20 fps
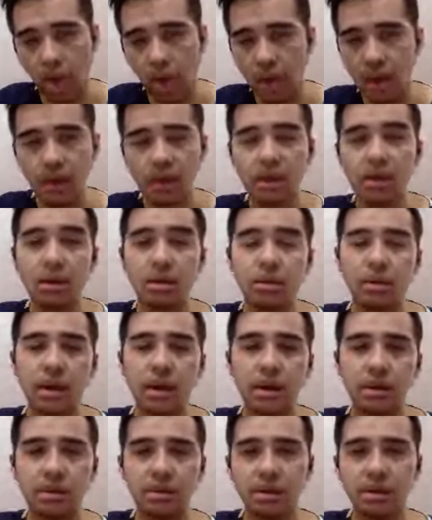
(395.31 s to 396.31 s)
that
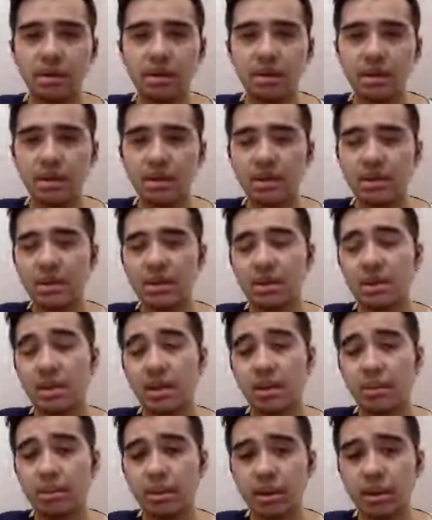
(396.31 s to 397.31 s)
steak, those
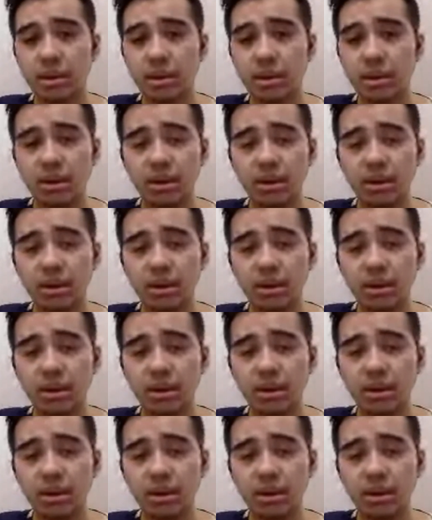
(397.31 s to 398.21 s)
fries. So